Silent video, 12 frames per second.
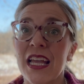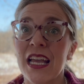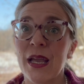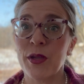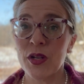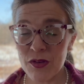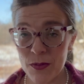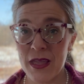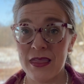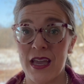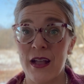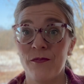I'm gonna
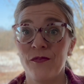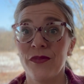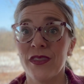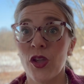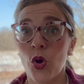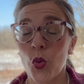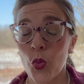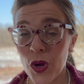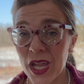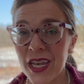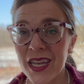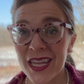repeat that.
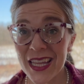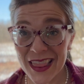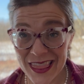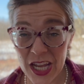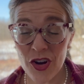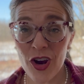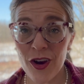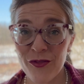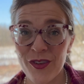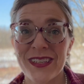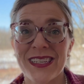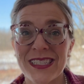When there are
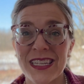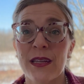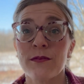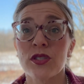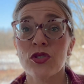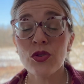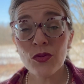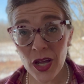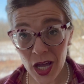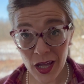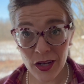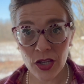freezing temps. Do
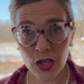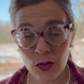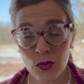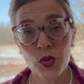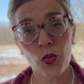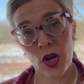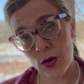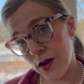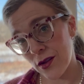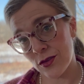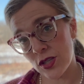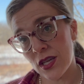not use water
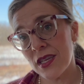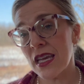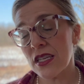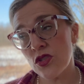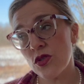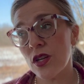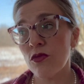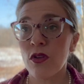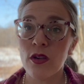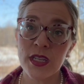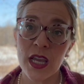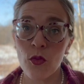bottles. Yes, you can
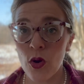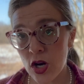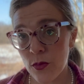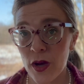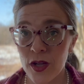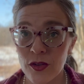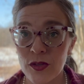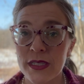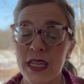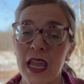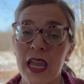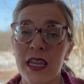rotate water bottles
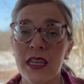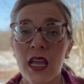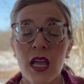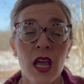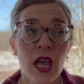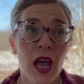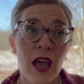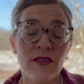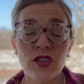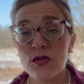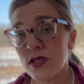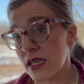and have
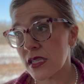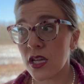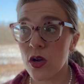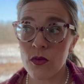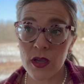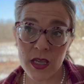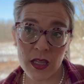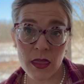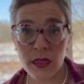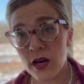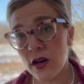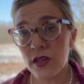two sets going
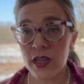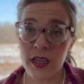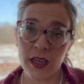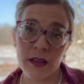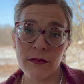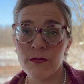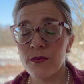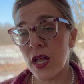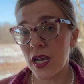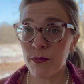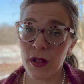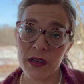and thawing and
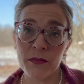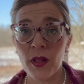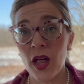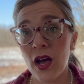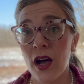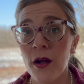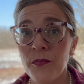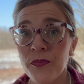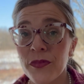blah, blah, blah, blah